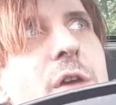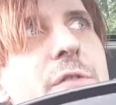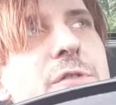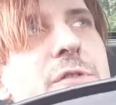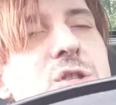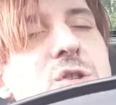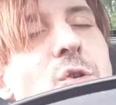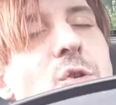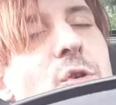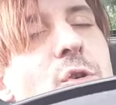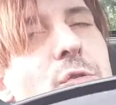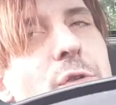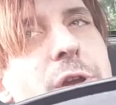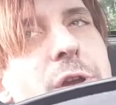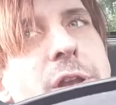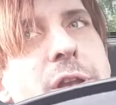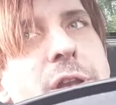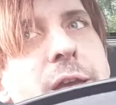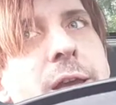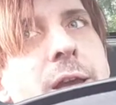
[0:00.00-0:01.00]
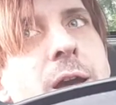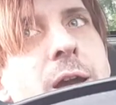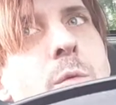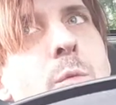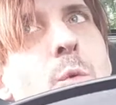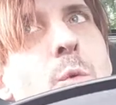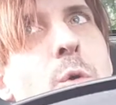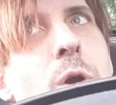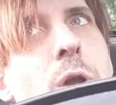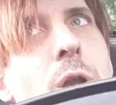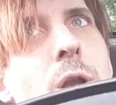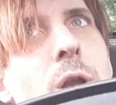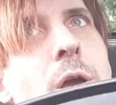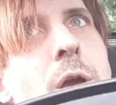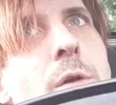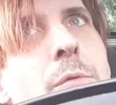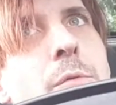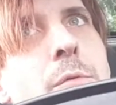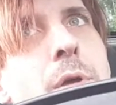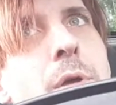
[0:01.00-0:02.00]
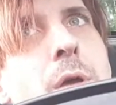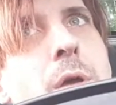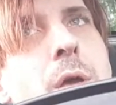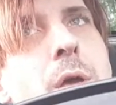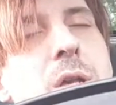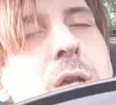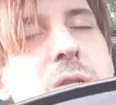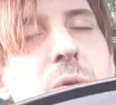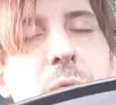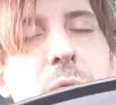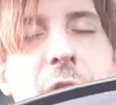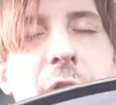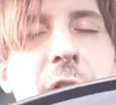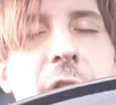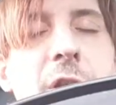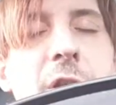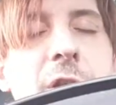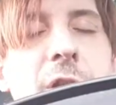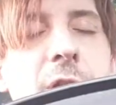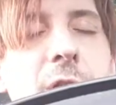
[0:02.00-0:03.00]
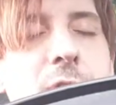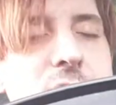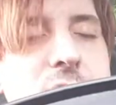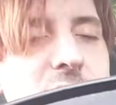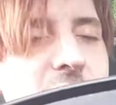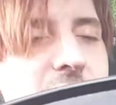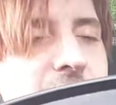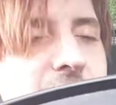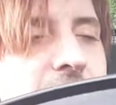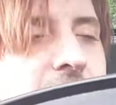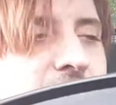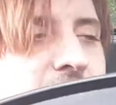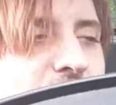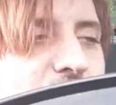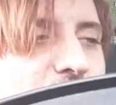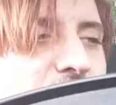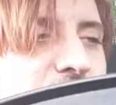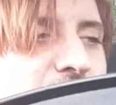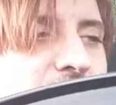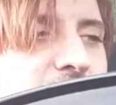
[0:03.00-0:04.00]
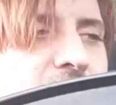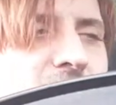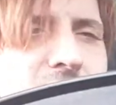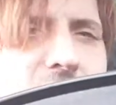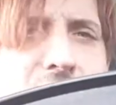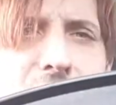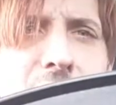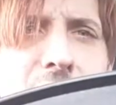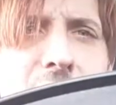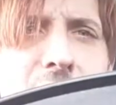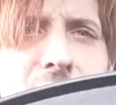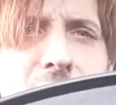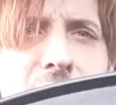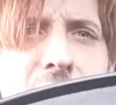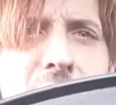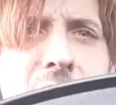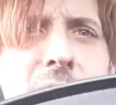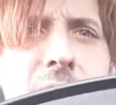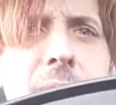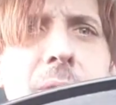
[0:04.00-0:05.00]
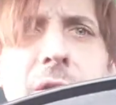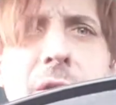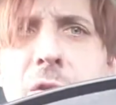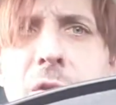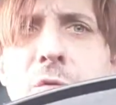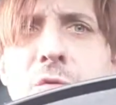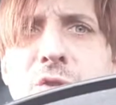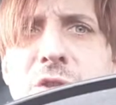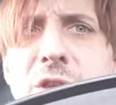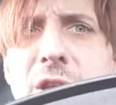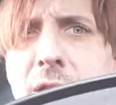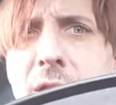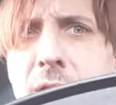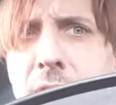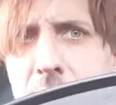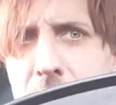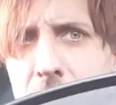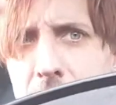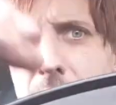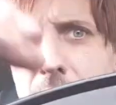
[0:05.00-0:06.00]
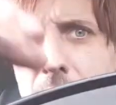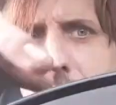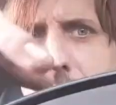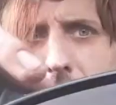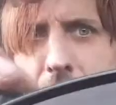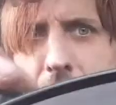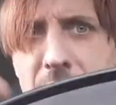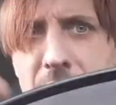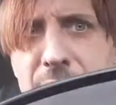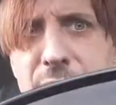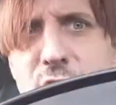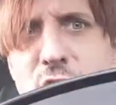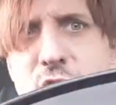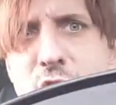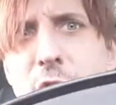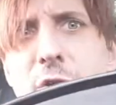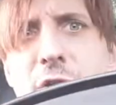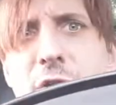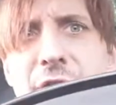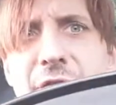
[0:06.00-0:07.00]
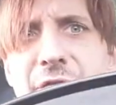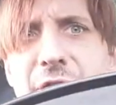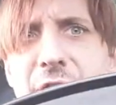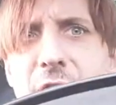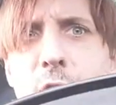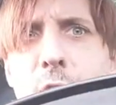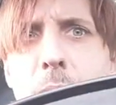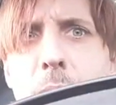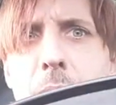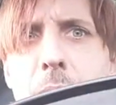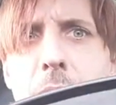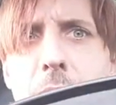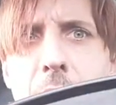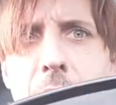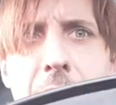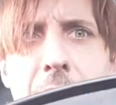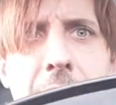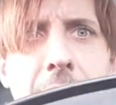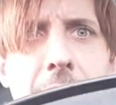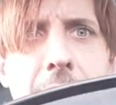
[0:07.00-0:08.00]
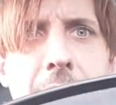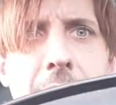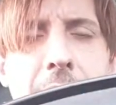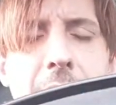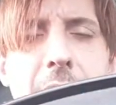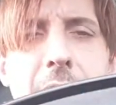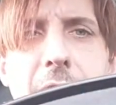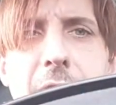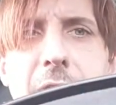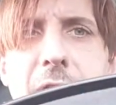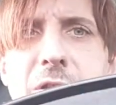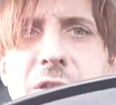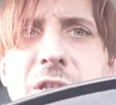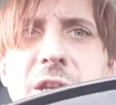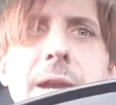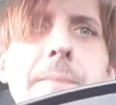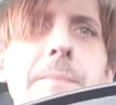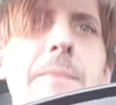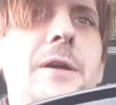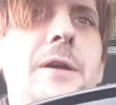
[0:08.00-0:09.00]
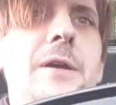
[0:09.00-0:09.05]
song Green Day, I Walk Alone. Someone done an acoustic rendition of it. It's a really good, but using the Joker film on it, and you know, you see him like